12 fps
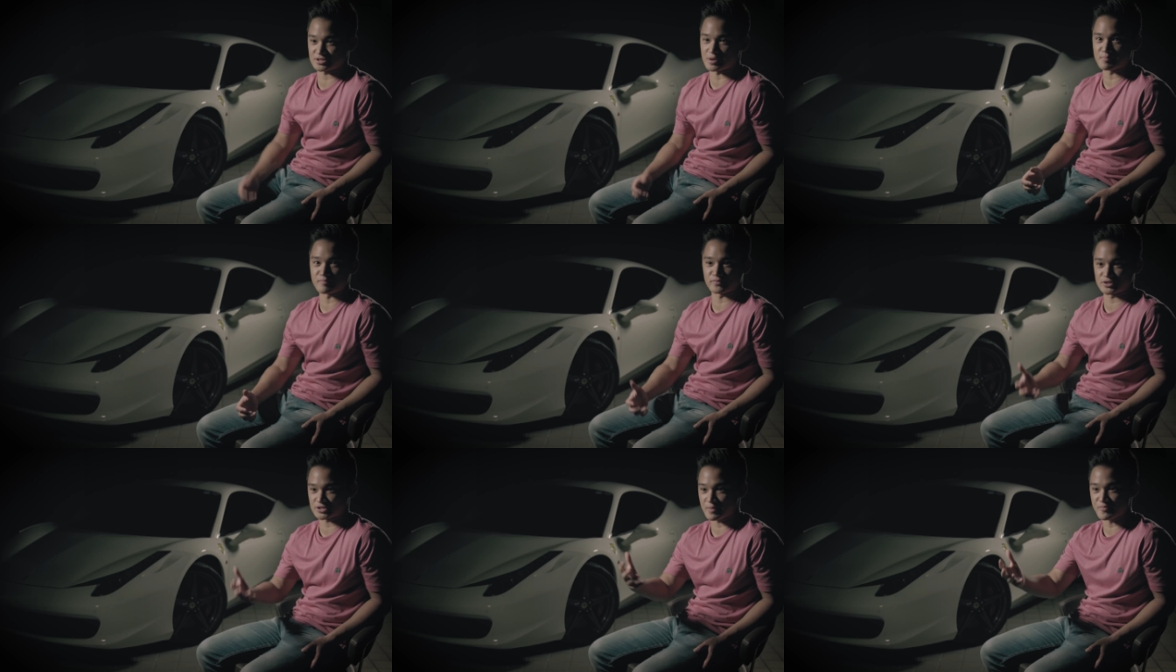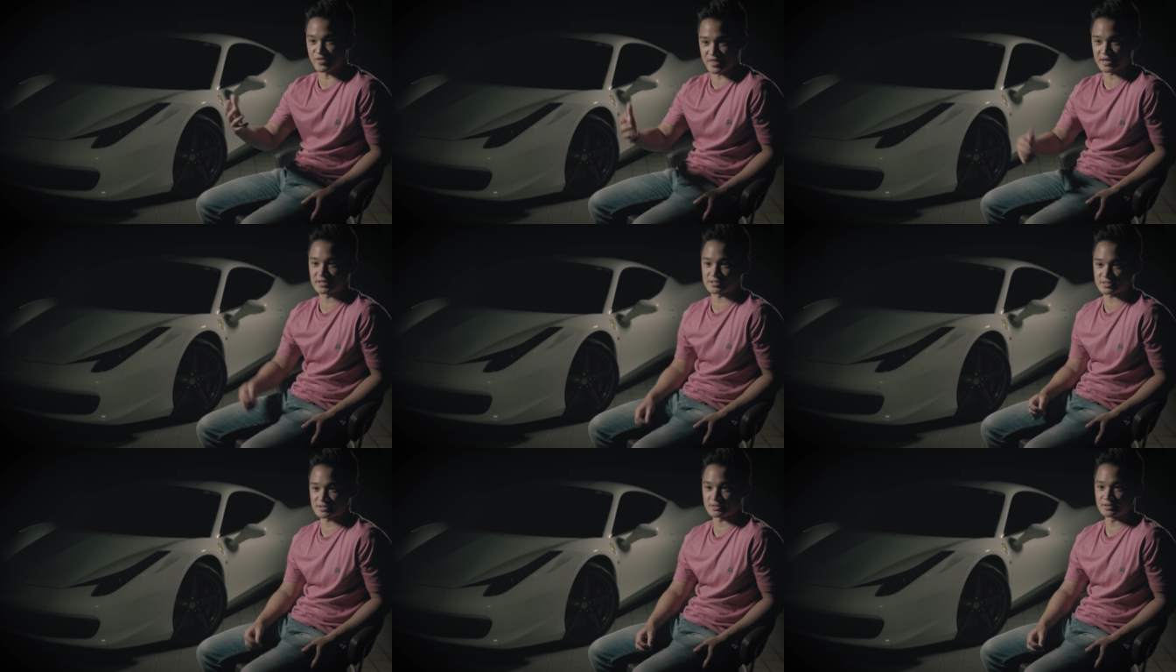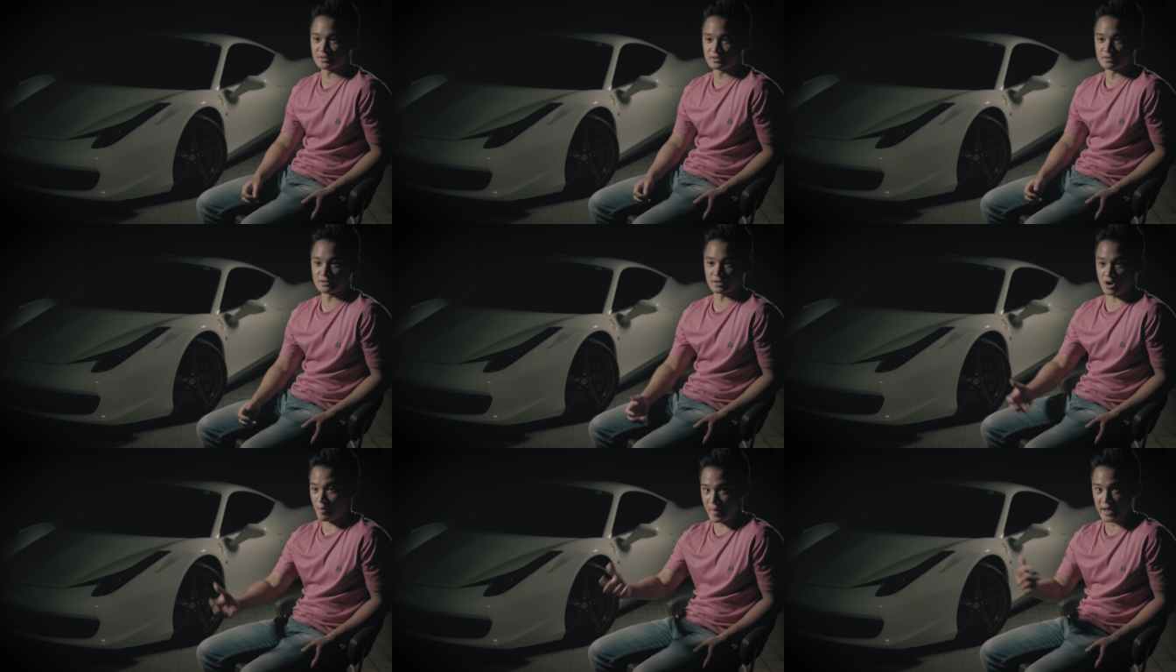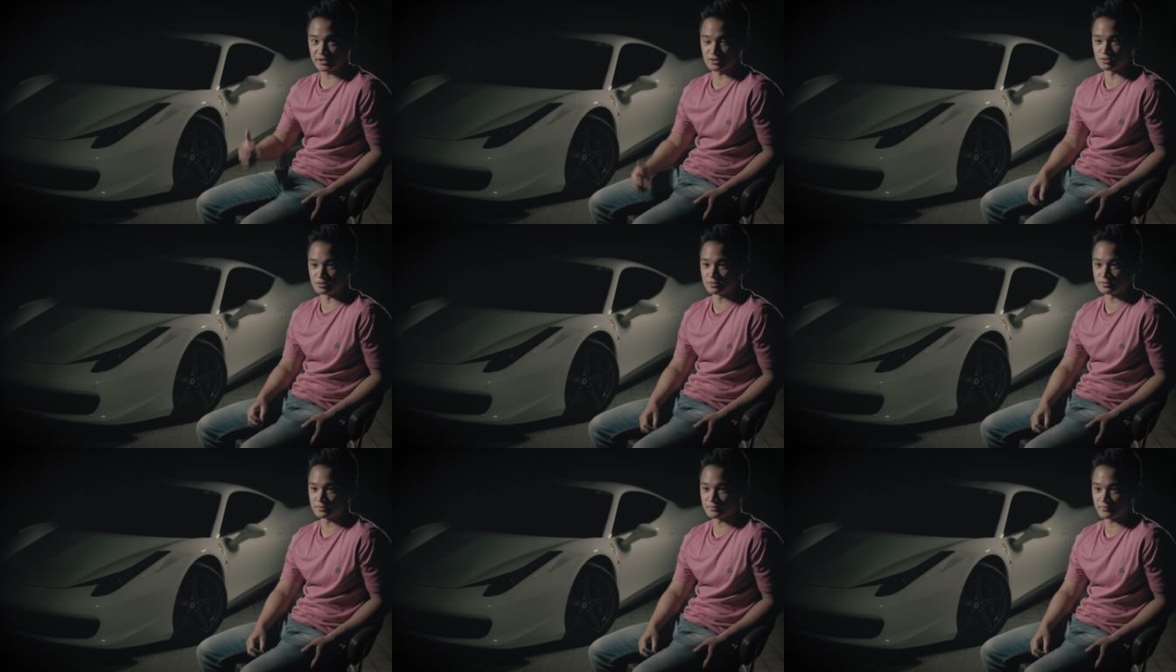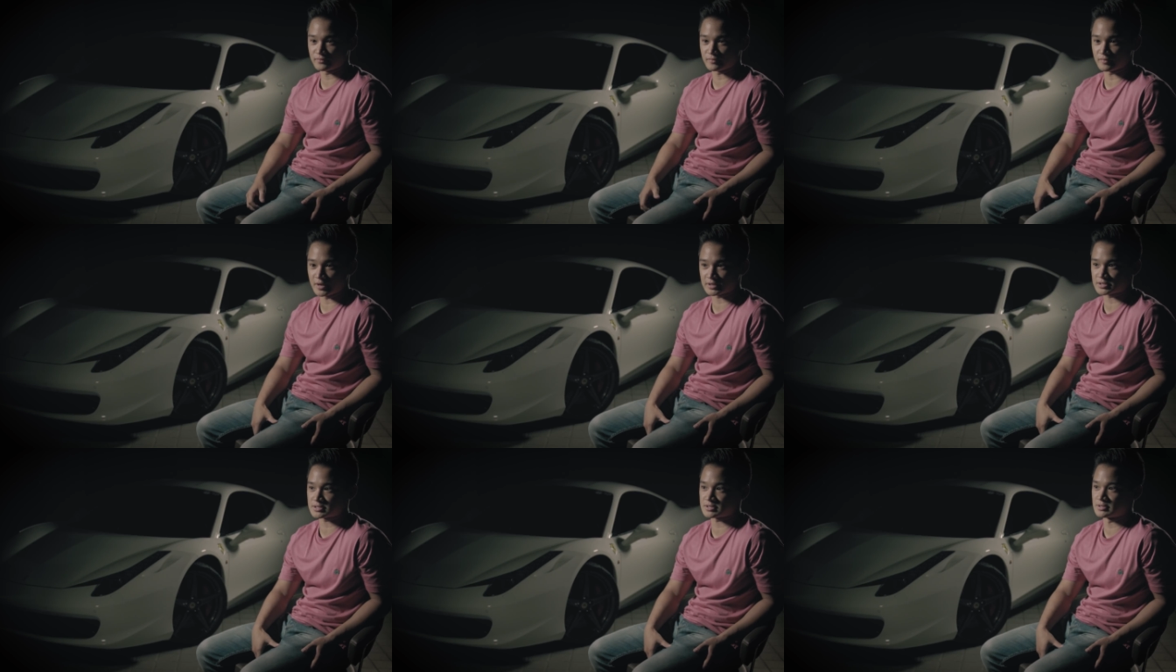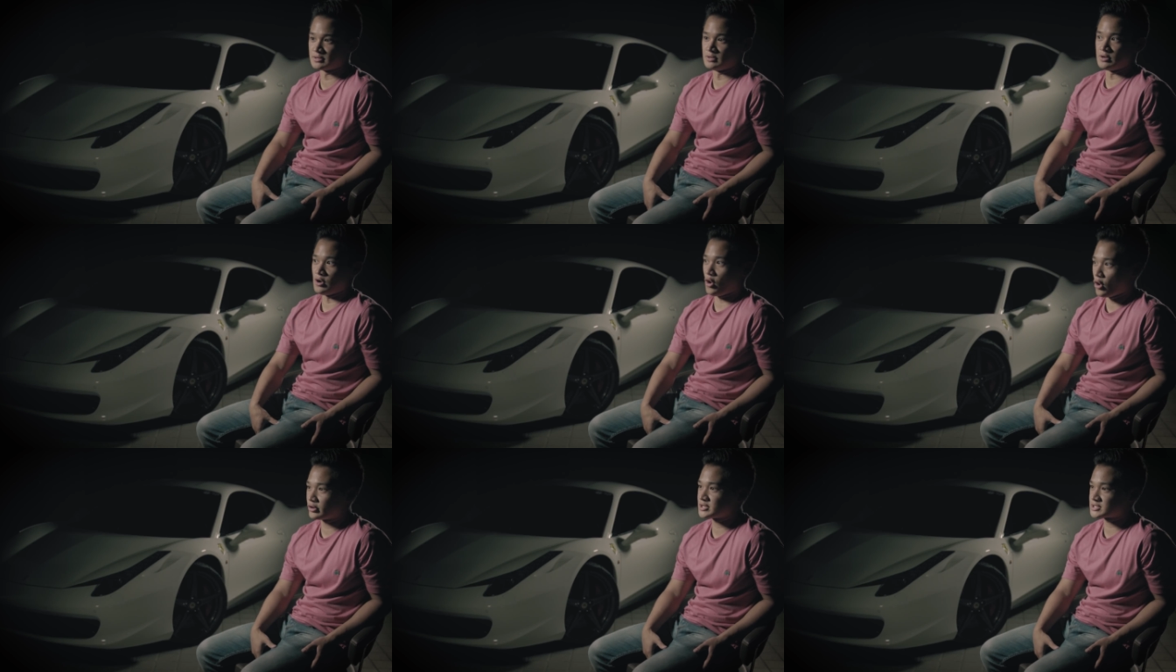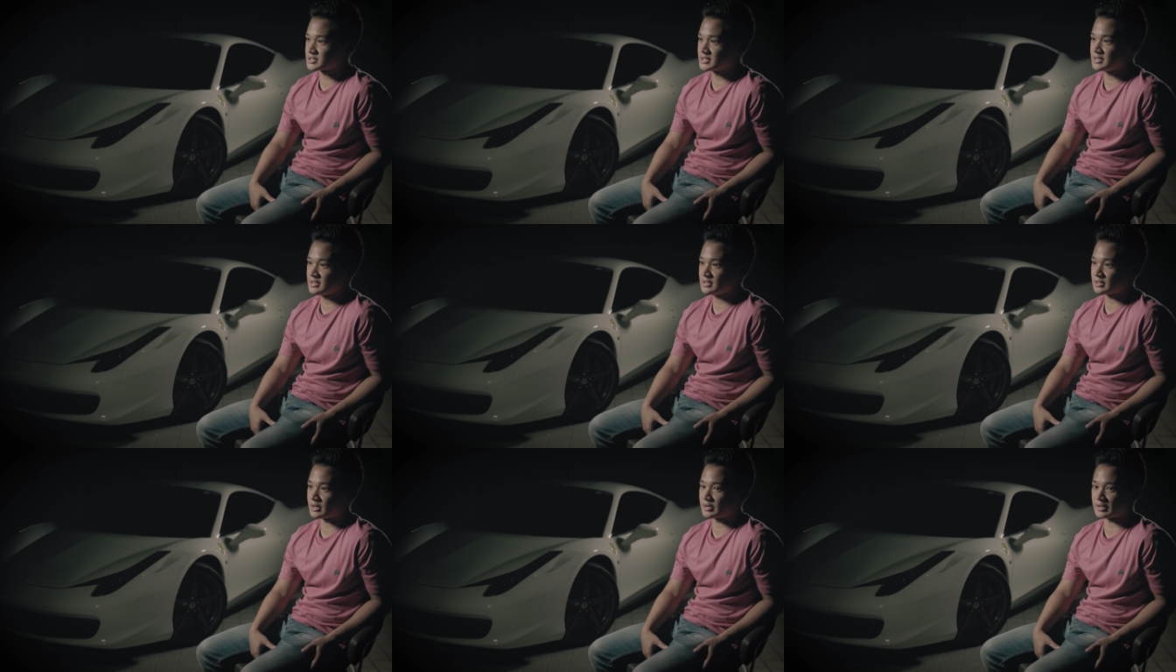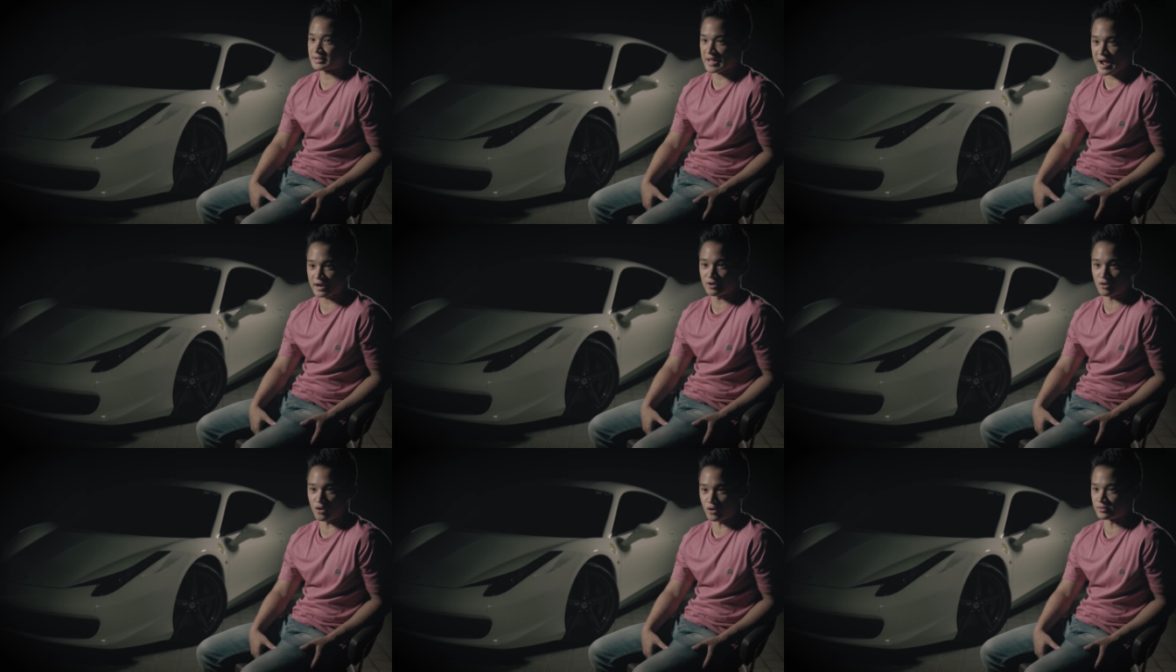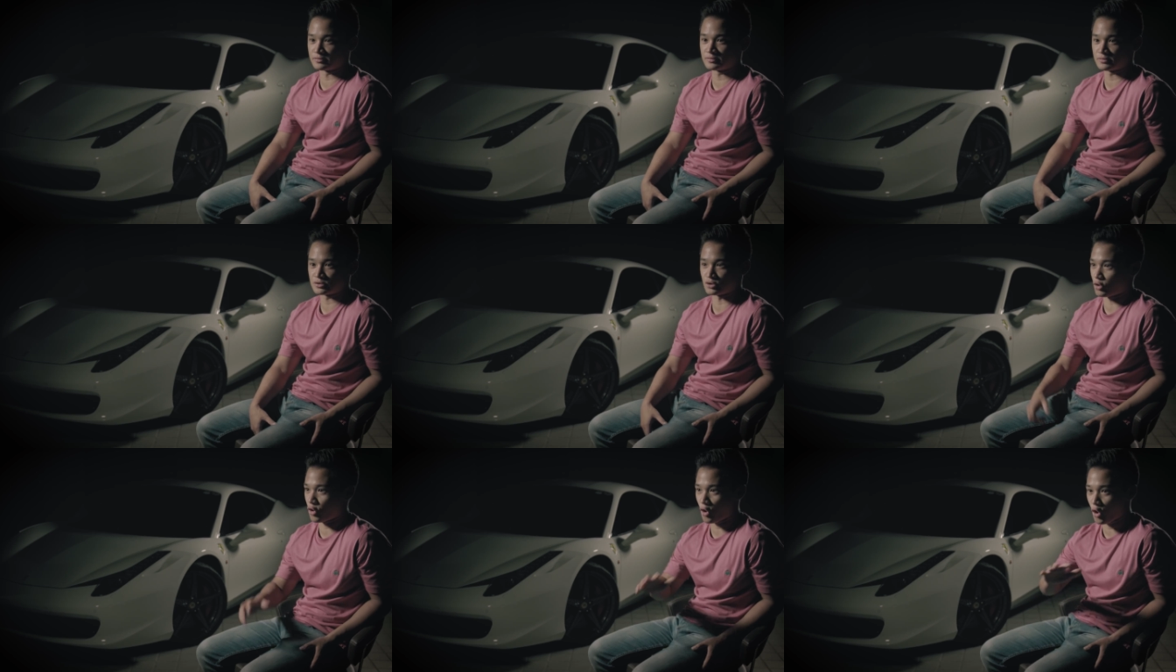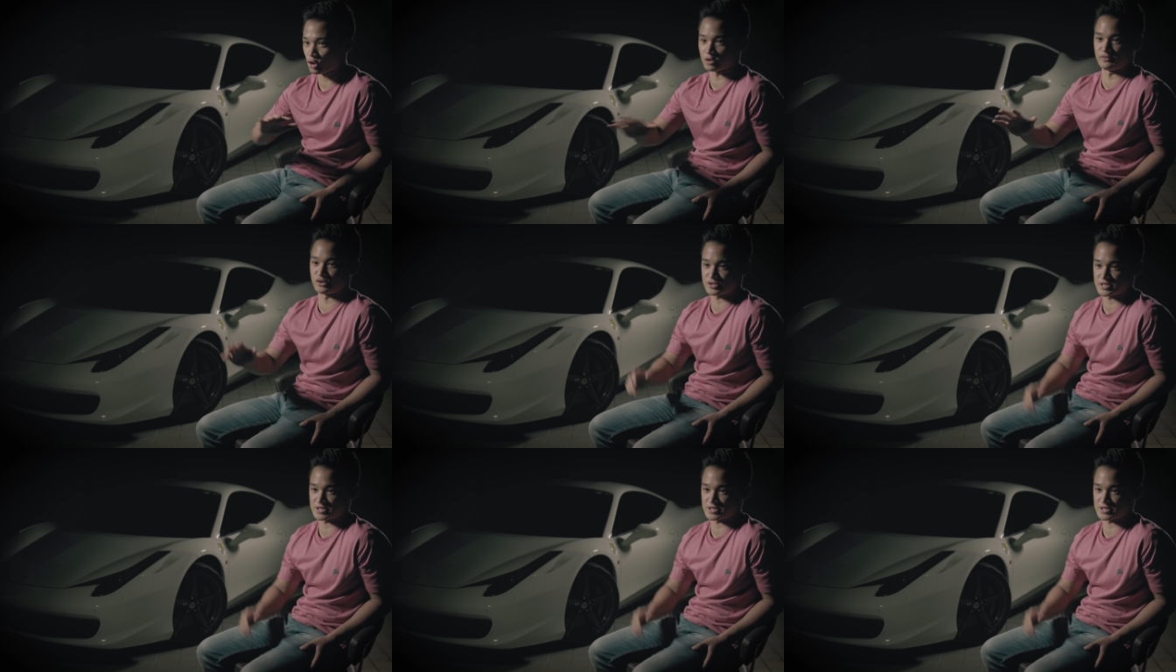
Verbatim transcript: some some things come at you. It's honestly an attack on all of